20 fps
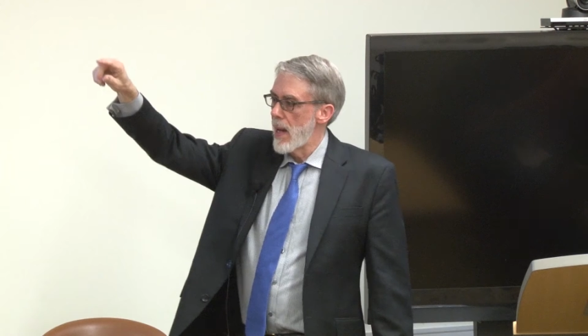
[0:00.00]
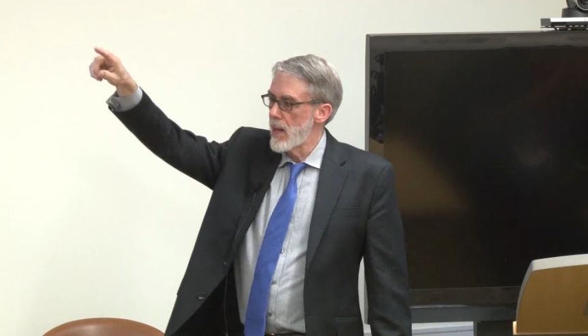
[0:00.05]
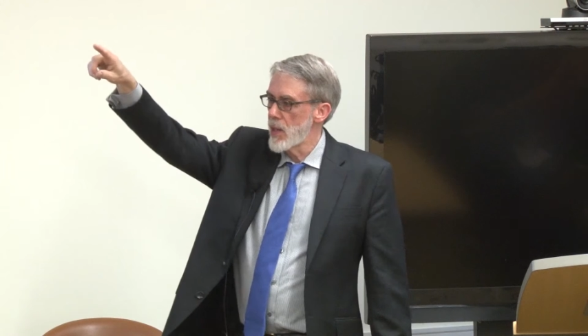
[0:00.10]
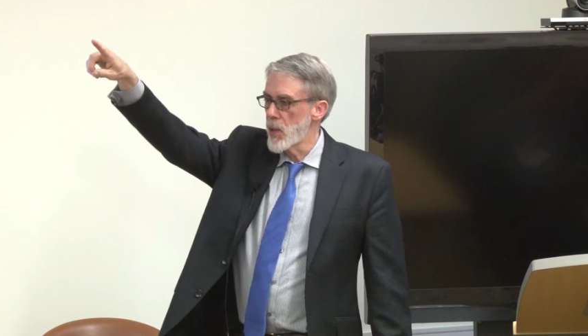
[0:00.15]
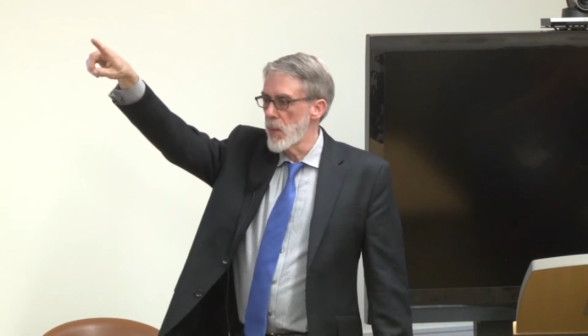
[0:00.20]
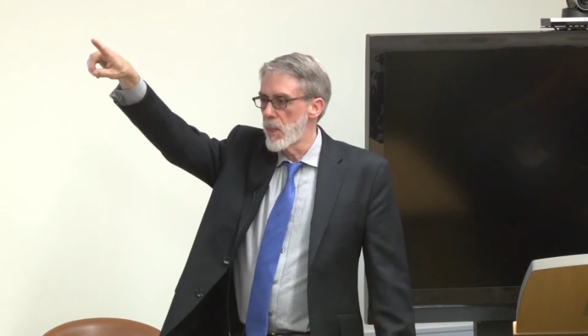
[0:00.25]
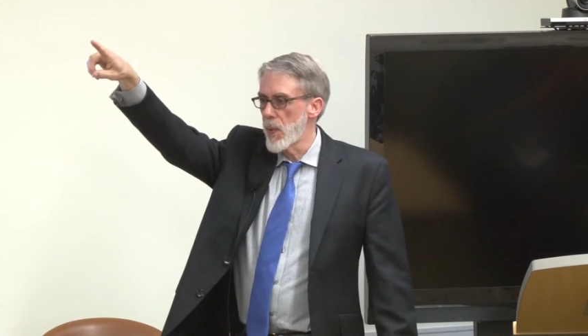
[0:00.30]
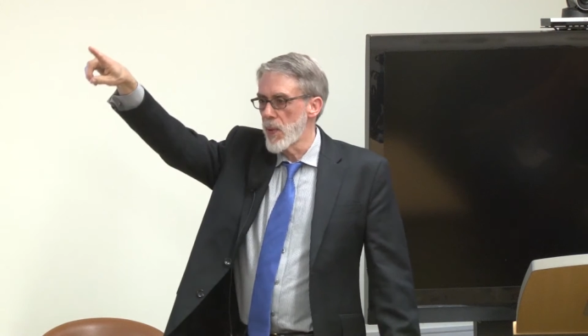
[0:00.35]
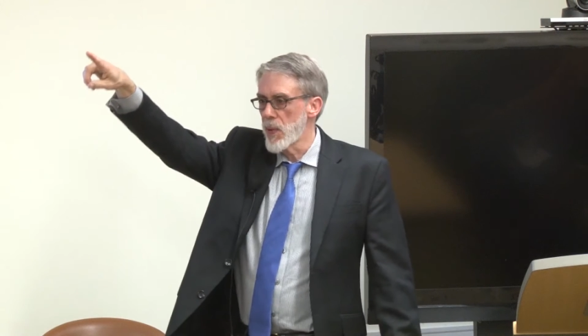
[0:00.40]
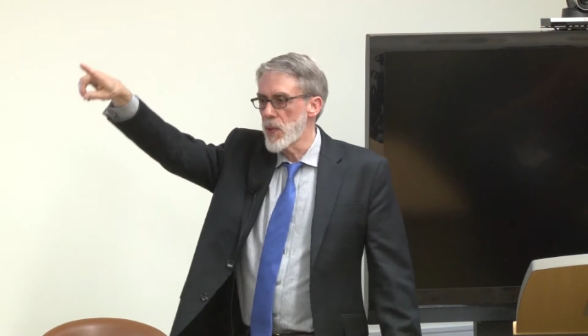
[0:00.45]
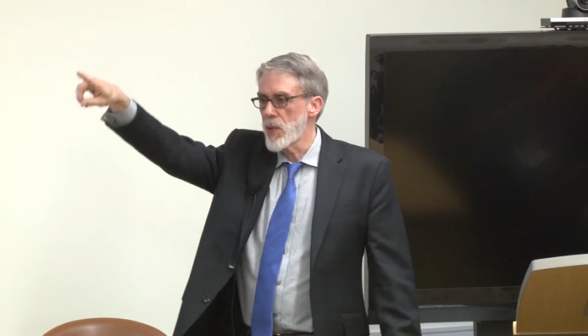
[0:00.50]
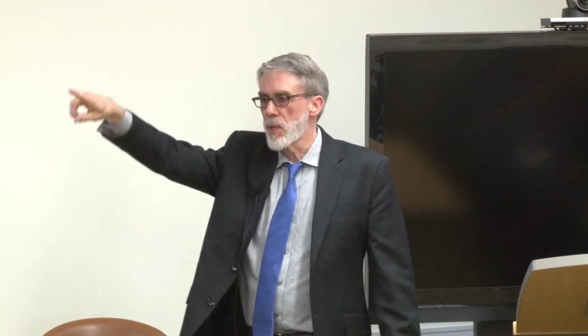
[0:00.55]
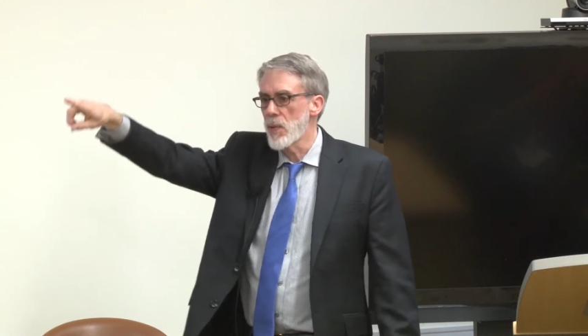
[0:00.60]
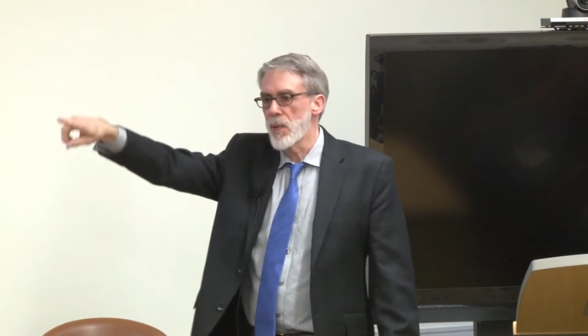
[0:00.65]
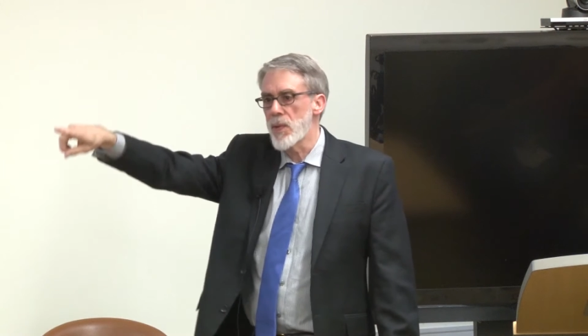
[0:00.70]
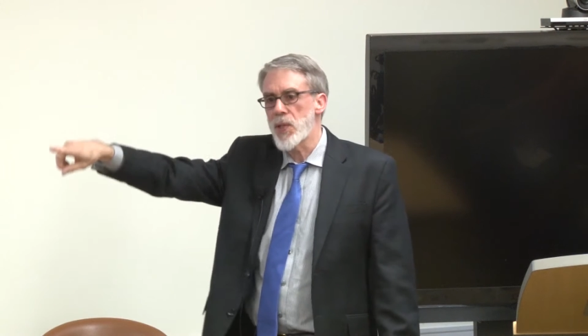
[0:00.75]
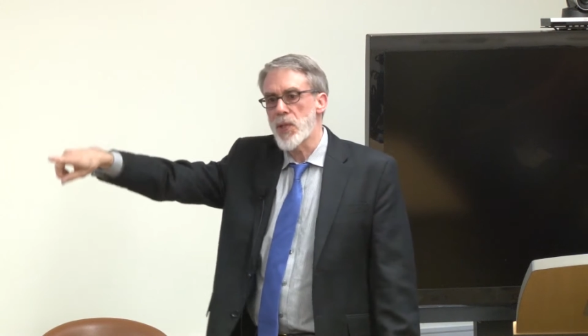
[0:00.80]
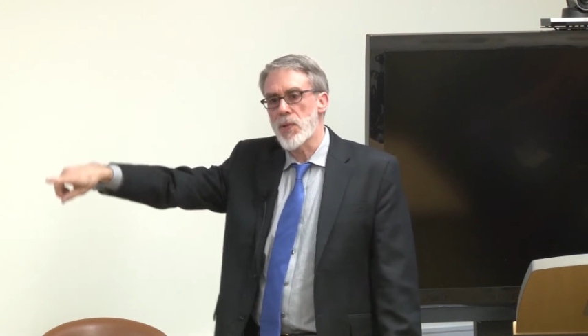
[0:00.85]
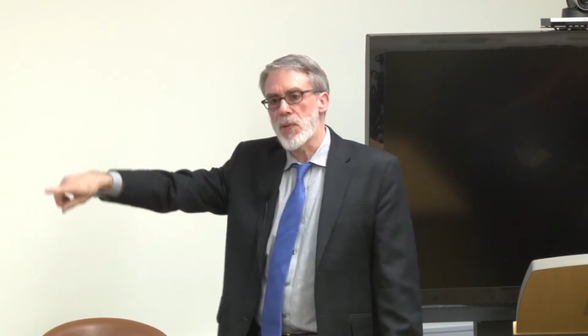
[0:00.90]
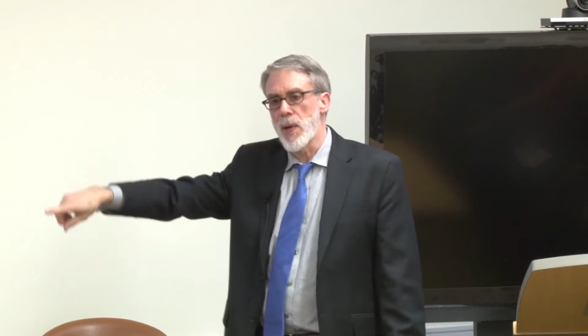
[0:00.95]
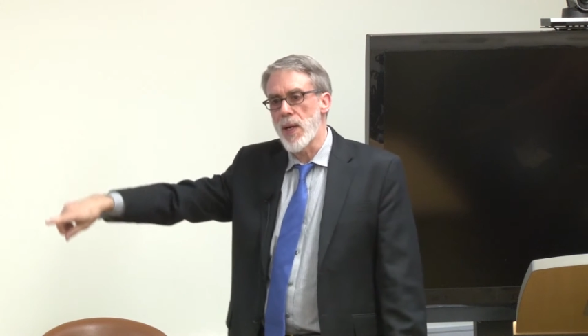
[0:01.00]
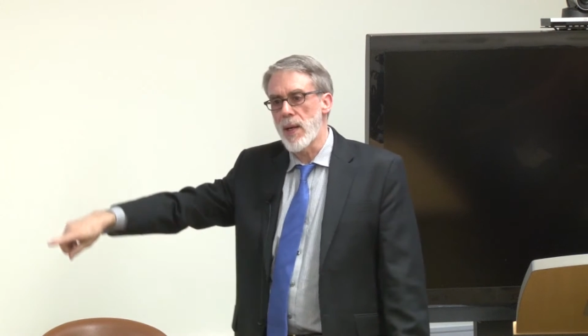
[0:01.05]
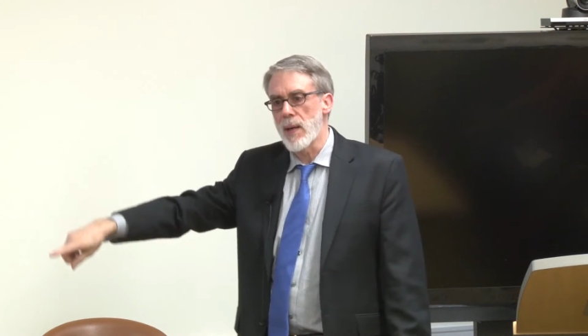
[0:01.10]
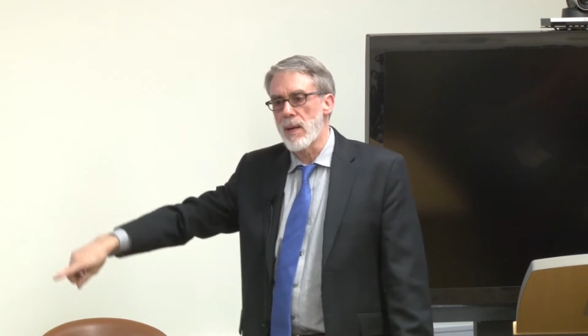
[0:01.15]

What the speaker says: as opposed to a straight